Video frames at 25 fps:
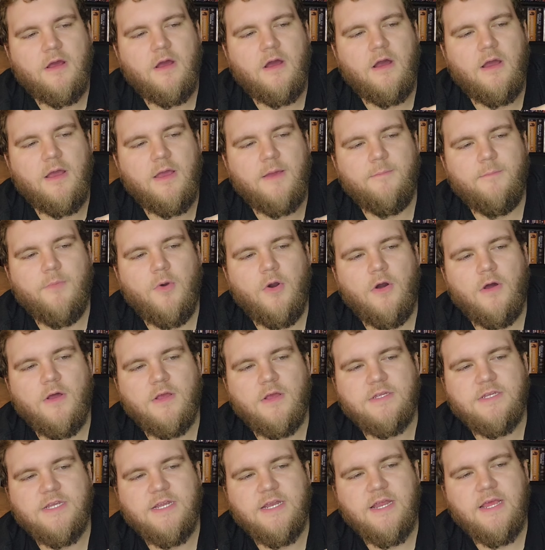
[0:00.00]
uh,
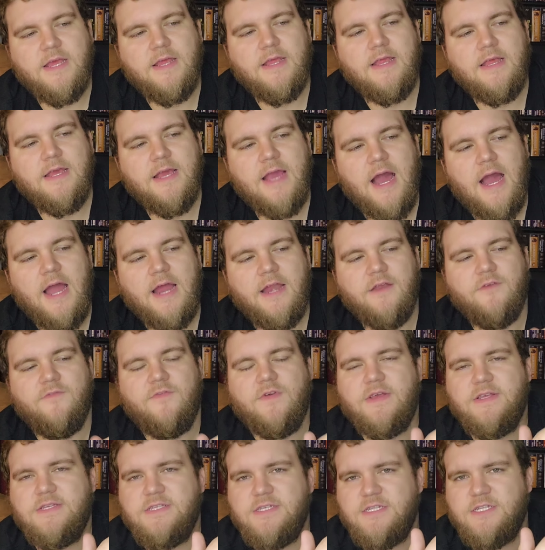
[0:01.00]
embossed. It, it kind
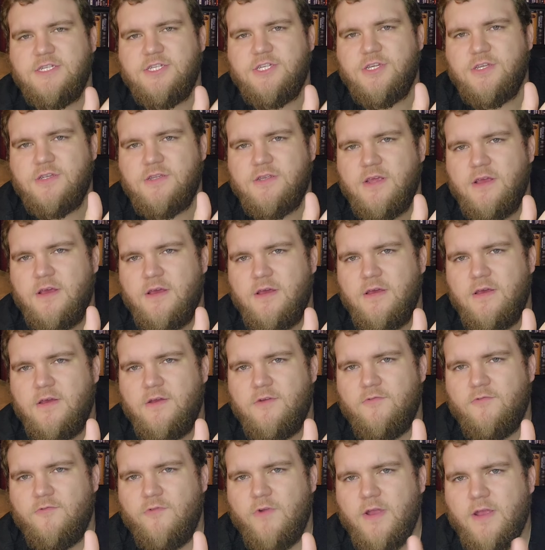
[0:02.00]
of is. It's just
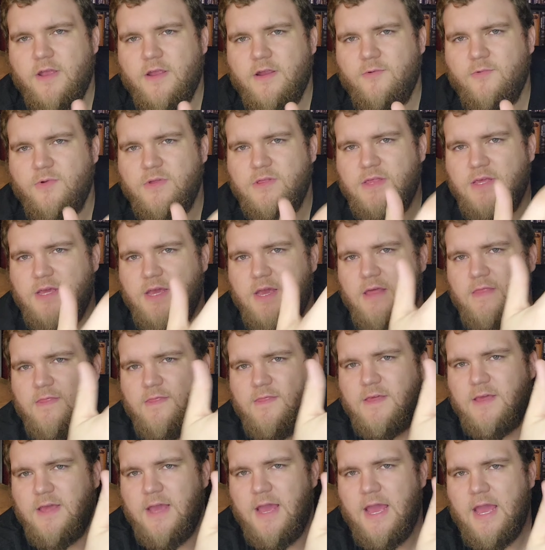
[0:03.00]
right here with the,
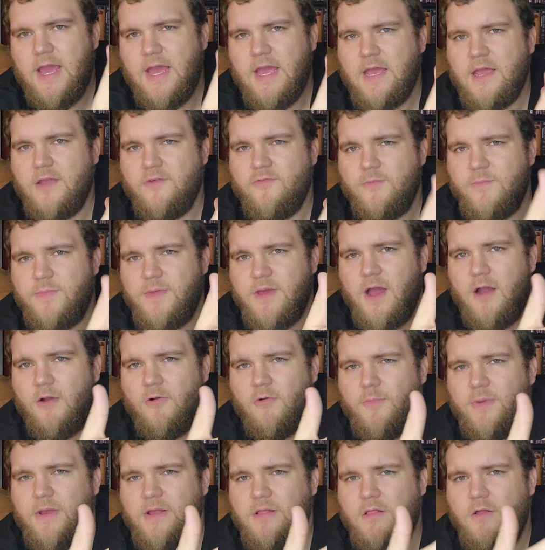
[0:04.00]
the A from the
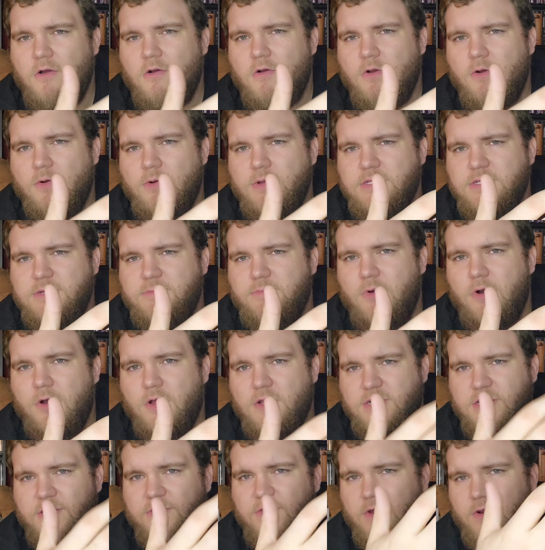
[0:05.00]
Aquaman logo is
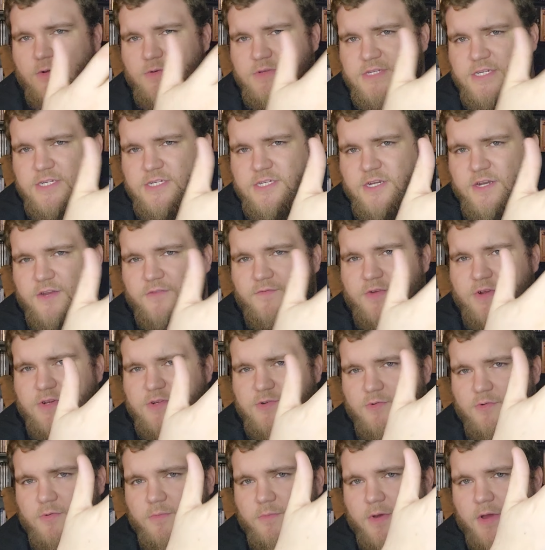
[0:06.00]
embossed. I thought it was each
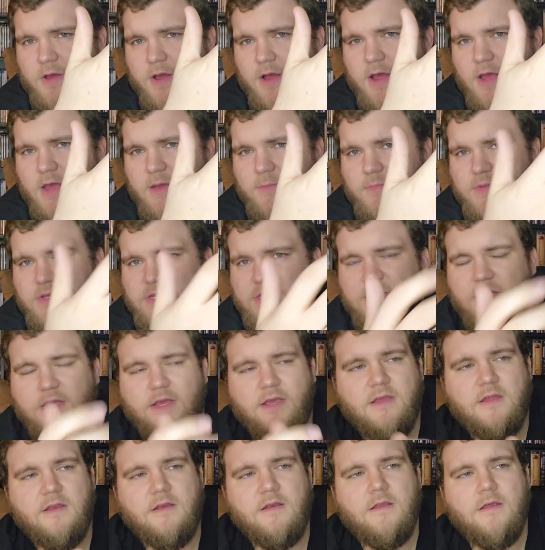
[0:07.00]
individual, but I am
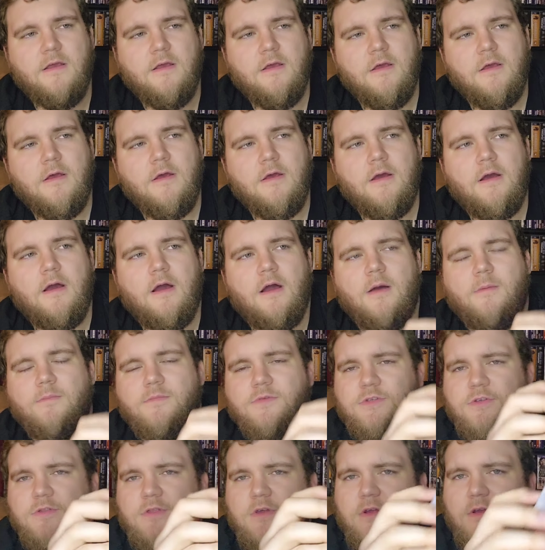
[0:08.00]
mistaken. Um,
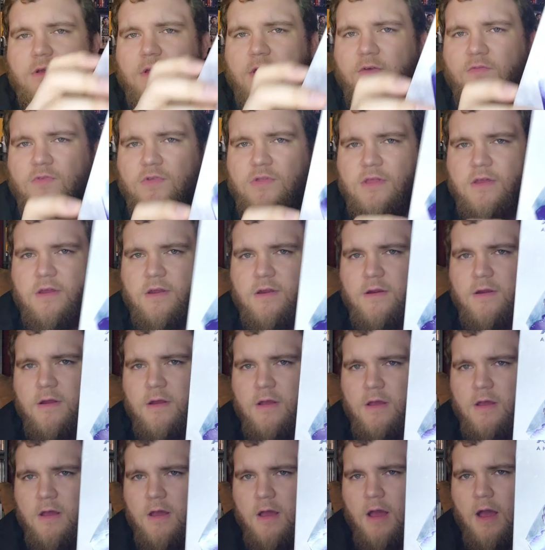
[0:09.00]
so there you have it there.
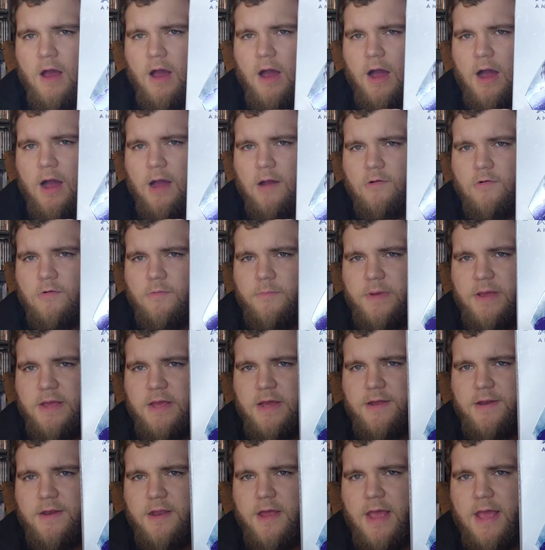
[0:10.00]

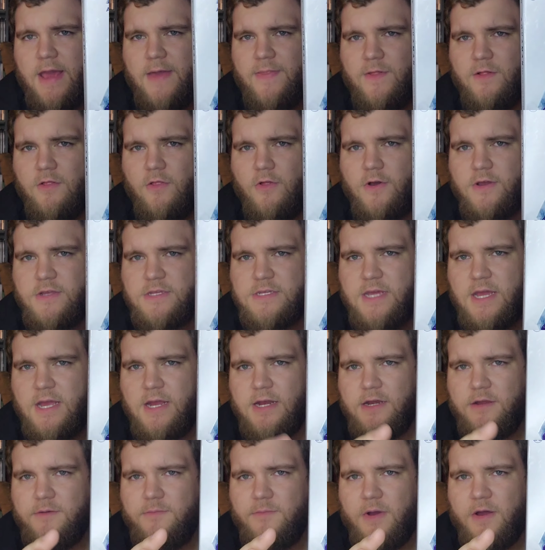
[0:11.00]
Aquaman and the Lost
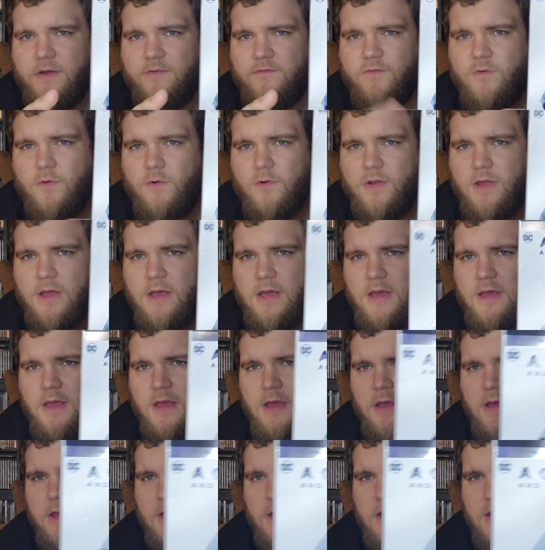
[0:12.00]
Kingdom on four K.